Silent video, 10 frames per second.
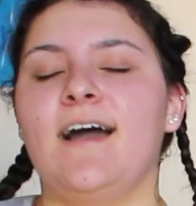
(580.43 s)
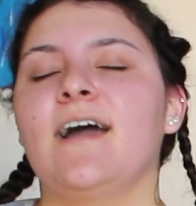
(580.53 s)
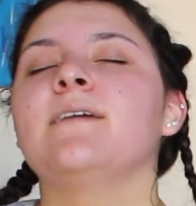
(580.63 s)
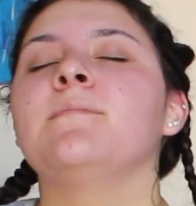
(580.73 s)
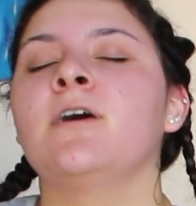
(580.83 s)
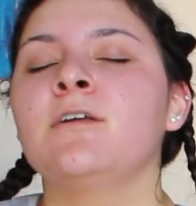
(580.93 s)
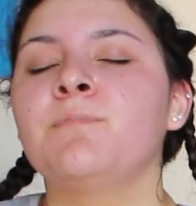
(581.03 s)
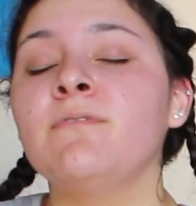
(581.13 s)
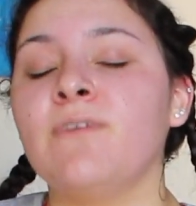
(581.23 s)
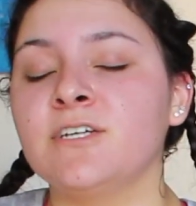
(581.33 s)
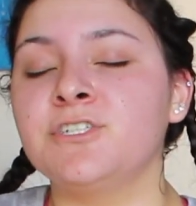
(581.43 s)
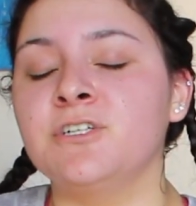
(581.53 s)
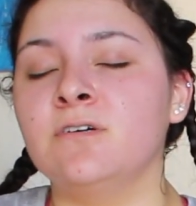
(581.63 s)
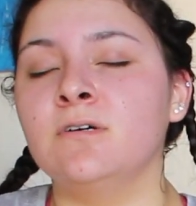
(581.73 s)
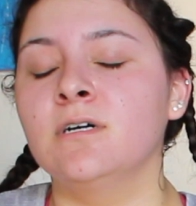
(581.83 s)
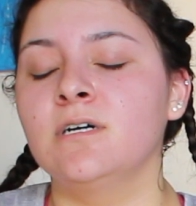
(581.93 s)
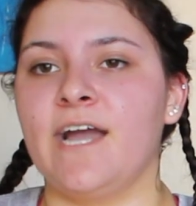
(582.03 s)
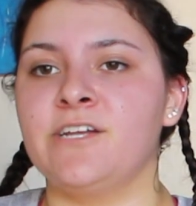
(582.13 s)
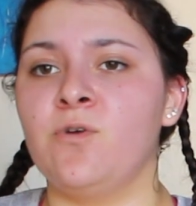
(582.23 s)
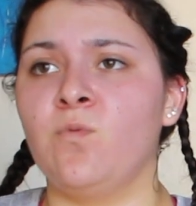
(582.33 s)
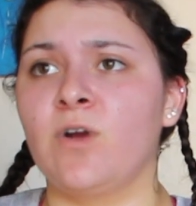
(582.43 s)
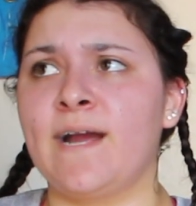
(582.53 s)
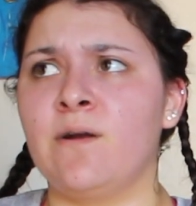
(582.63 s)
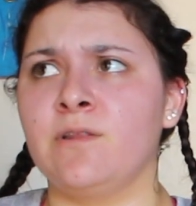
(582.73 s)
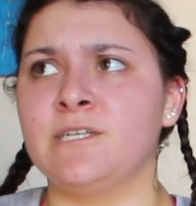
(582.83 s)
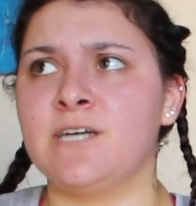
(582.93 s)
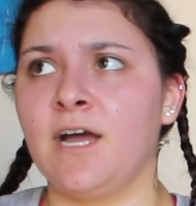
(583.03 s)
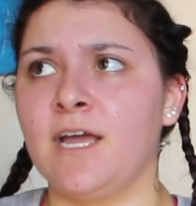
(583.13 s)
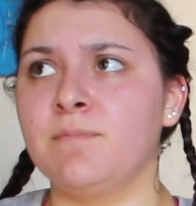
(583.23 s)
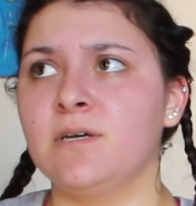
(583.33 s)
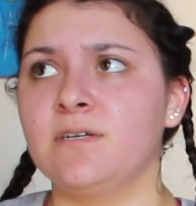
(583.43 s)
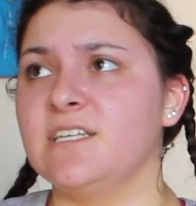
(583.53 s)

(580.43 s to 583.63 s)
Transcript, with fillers: I am not a professional. I don't work out all the time.